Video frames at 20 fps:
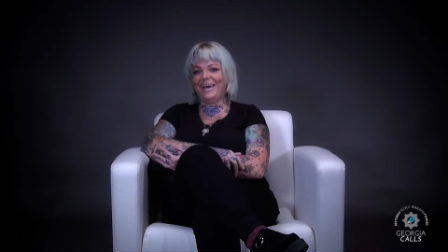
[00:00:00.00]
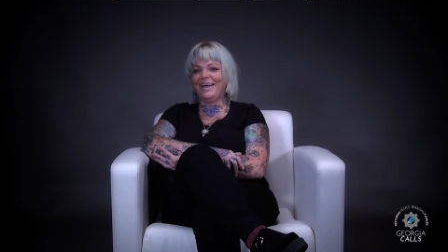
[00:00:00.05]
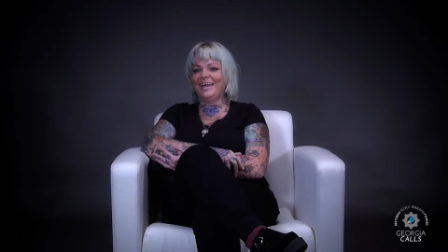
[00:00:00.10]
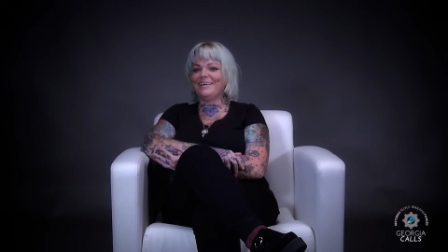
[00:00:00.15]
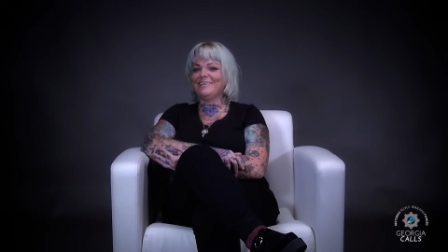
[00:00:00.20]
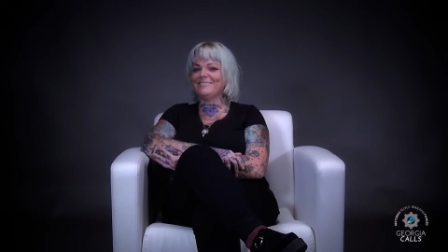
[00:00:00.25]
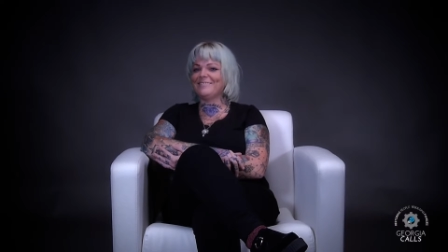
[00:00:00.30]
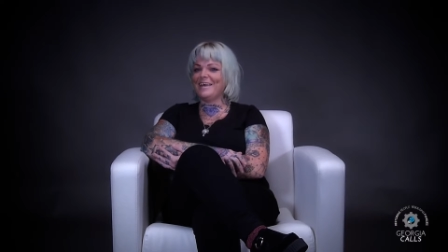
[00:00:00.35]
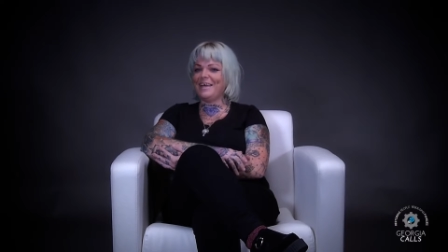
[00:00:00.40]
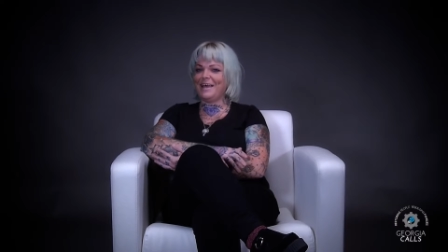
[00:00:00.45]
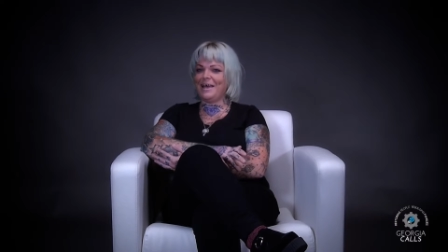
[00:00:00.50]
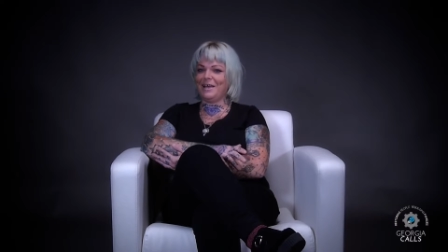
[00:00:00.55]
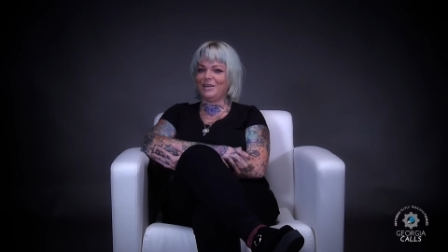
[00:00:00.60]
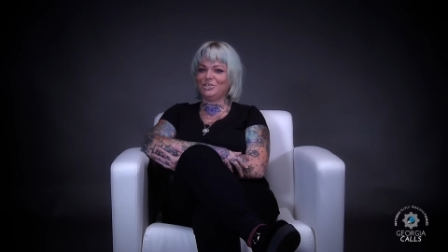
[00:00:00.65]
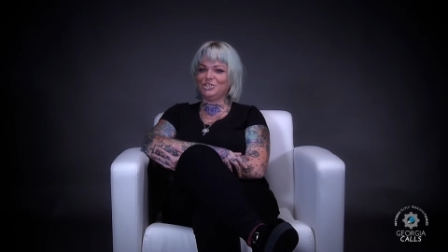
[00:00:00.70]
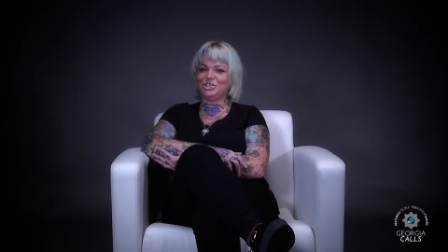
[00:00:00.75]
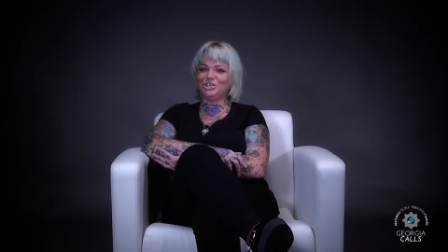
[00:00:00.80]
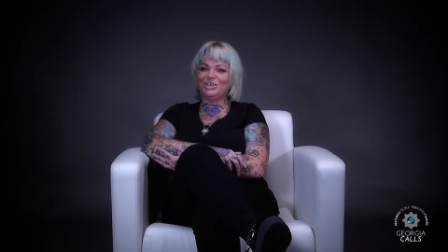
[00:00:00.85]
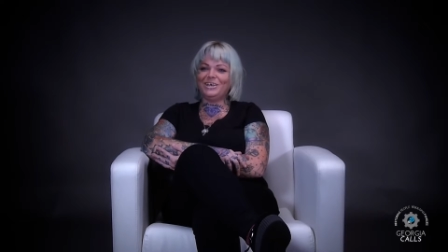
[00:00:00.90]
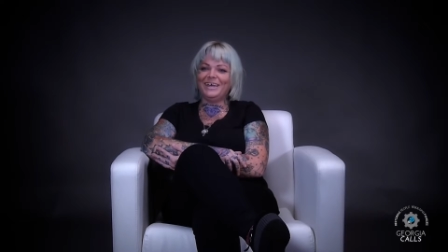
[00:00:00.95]
Like, they
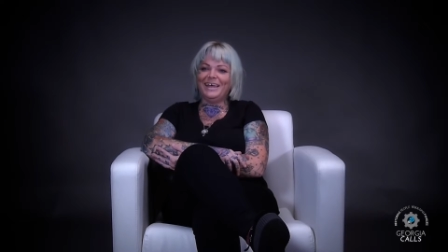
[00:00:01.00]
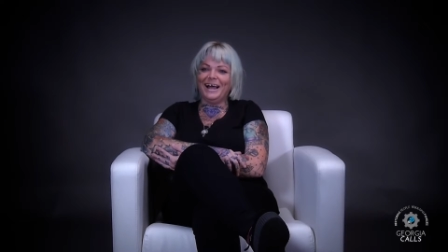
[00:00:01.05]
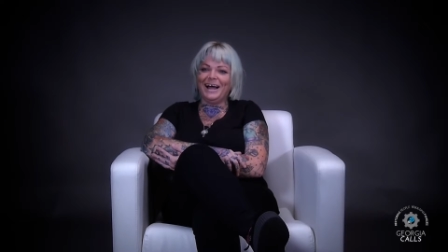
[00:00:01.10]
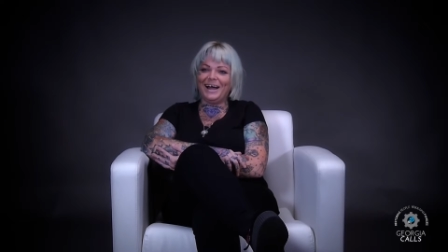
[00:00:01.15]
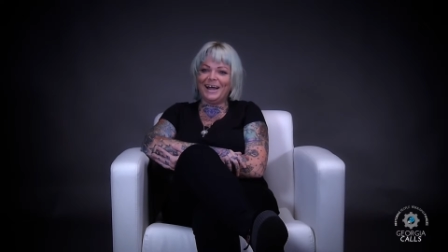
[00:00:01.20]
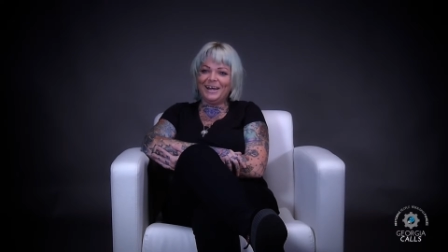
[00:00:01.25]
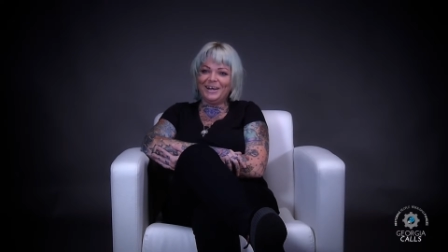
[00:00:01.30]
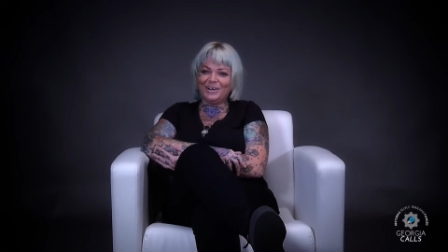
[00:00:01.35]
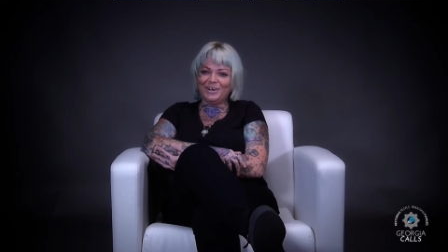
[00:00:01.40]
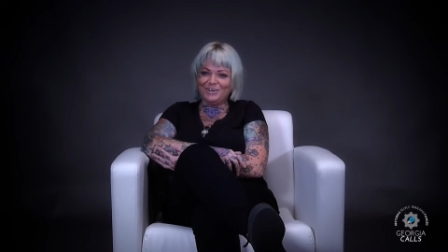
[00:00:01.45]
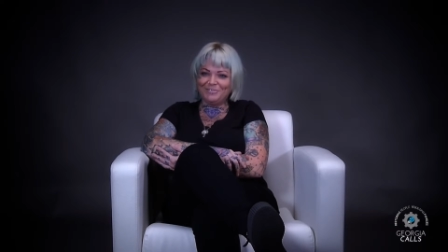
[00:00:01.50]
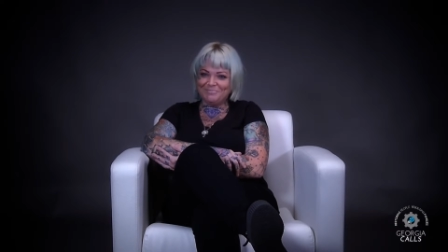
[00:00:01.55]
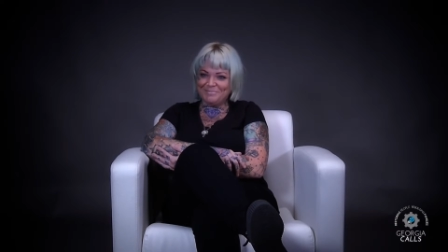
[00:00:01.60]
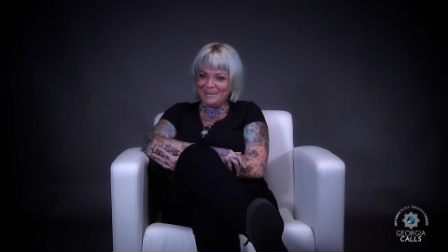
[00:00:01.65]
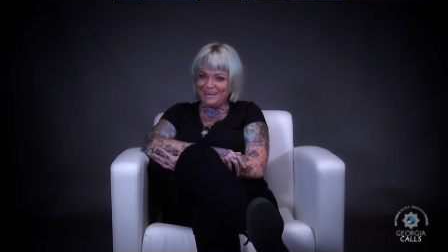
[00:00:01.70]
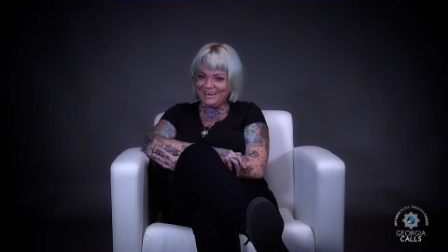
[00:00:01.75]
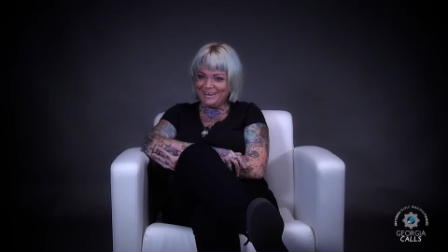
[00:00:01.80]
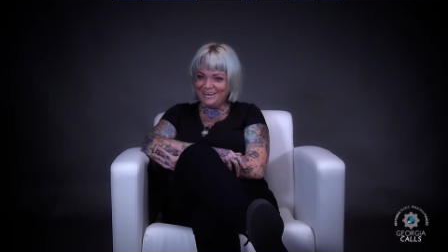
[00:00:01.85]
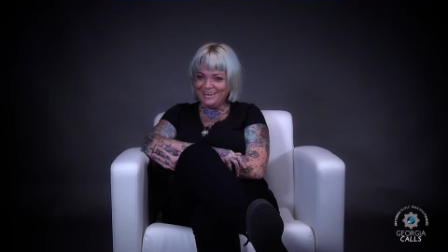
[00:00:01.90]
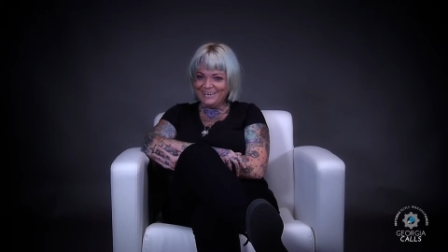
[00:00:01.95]
actually
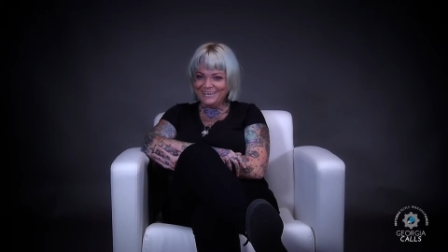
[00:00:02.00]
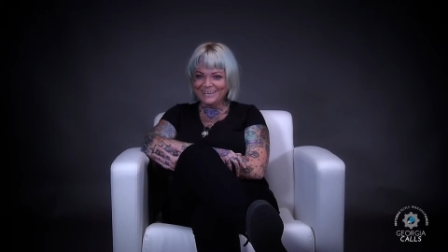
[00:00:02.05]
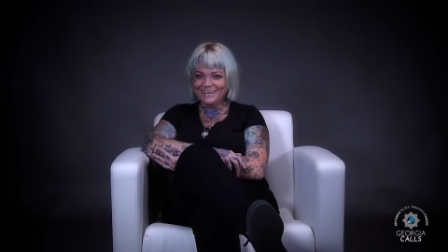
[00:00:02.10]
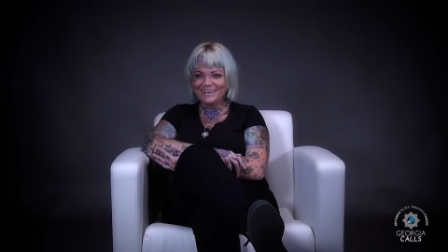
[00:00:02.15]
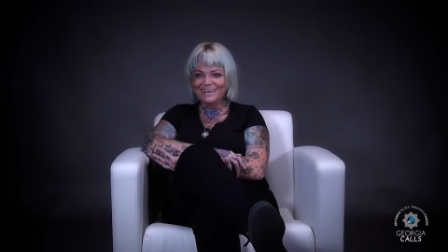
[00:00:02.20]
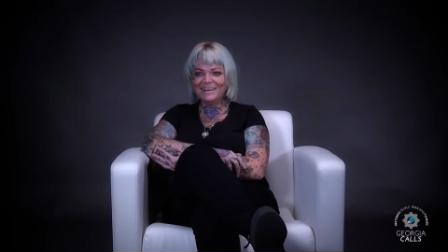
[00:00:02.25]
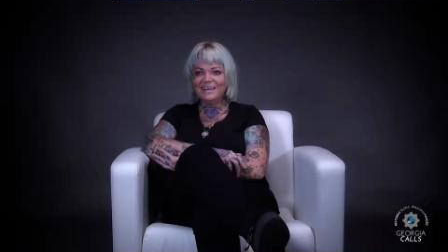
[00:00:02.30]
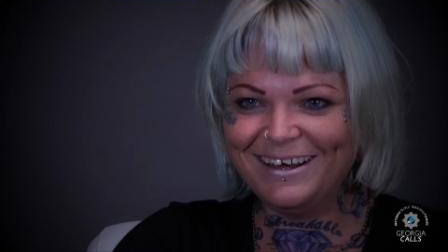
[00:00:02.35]
hired me.